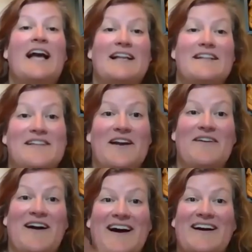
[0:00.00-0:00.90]
And
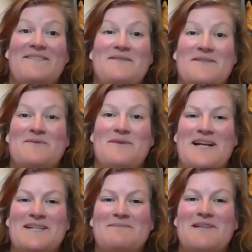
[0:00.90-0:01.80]
so we'll
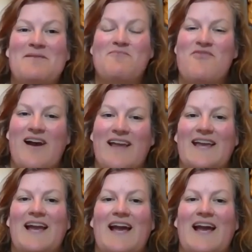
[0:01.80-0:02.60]
have some time of praying